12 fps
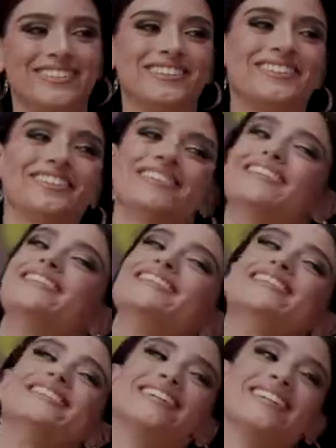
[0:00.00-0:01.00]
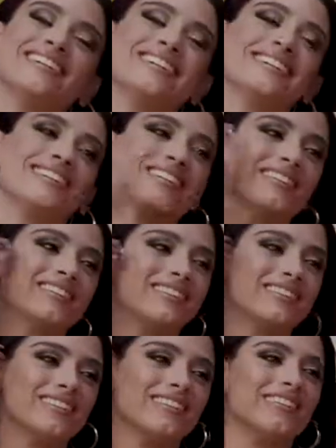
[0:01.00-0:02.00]
your permission.
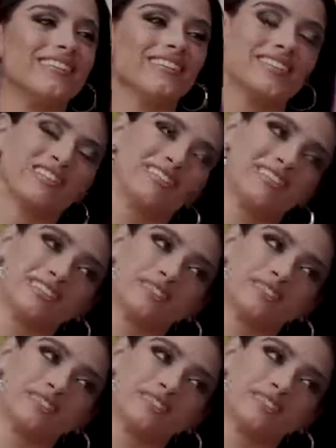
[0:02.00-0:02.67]
But, you know, it